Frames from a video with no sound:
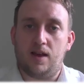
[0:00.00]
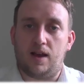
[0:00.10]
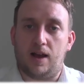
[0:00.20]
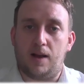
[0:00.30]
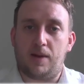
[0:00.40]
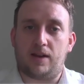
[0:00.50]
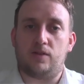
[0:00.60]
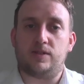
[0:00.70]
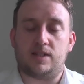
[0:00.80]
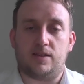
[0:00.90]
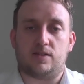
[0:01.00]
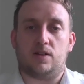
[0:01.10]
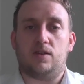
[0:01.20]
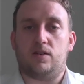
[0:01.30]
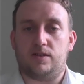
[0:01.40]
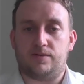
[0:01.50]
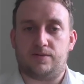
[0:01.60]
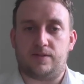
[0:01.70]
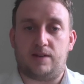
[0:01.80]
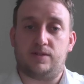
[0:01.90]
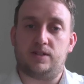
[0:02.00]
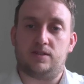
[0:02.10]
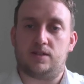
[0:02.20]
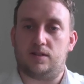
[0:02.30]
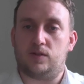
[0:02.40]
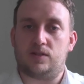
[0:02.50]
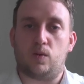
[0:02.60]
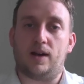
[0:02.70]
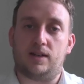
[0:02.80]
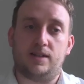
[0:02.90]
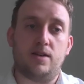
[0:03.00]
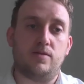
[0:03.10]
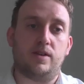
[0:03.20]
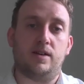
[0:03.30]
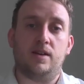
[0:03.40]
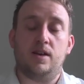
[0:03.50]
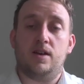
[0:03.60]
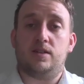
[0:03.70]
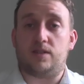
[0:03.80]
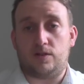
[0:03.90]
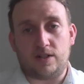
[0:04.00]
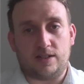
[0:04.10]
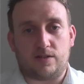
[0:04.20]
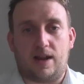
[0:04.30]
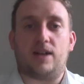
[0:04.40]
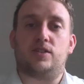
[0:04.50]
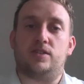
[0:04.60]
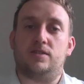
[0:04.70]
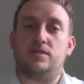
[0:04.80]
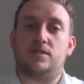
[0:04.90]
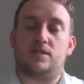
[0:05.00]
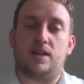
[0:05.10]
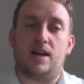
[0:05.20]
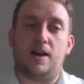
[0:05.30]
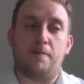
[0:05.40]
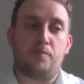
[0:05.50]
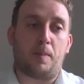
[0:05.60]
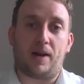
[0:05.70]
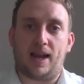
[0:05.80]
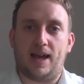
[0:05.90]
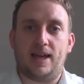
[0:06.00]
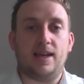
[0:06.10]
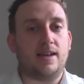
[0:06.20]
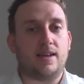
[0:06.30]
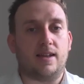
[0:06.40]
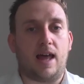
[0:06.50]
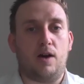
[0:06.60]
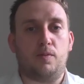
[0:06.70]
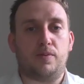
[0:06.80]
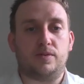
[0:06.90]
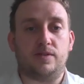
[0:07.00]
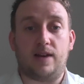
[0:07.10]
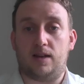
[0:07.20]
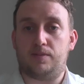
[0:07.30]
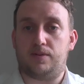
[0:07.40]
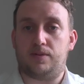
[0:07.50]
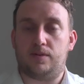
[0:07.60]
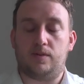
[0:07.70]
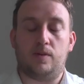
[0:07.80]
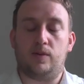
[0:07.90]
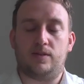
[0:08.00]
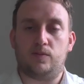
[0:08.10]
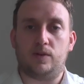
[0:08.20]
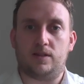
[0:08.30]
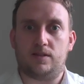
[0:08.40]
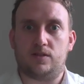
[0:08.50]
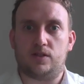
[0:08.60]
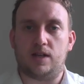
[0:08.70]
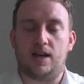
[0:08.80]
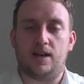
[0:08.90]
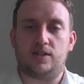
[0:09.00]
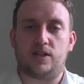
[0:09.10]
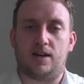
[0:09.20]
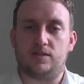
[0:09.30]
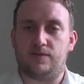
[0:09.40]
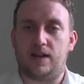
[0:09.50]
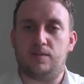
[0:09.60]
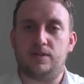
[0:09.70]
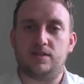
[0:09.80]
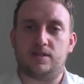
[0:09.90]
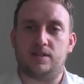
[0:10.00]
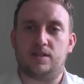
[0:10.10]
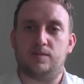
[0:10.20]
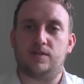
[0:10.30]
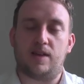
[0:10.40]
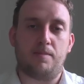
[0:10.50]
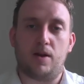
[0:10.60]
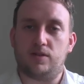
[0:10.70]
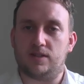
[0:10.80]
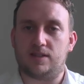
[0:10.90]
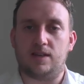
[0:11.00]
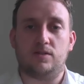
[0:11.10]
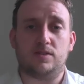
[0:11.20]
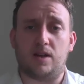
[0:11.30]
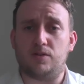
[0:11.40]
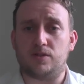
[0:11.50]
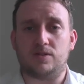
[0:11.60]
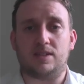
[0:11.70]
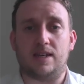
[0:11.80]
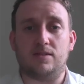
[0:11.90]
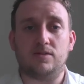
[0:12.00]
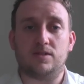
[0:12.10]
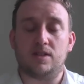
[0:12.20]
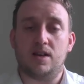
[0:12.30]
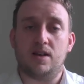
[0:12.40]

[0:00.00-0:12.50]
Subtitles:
And obviously there's a lot of evidence, and it's widely known that social interactions, play, can help develop with child development in terms of their motor skills, social skills.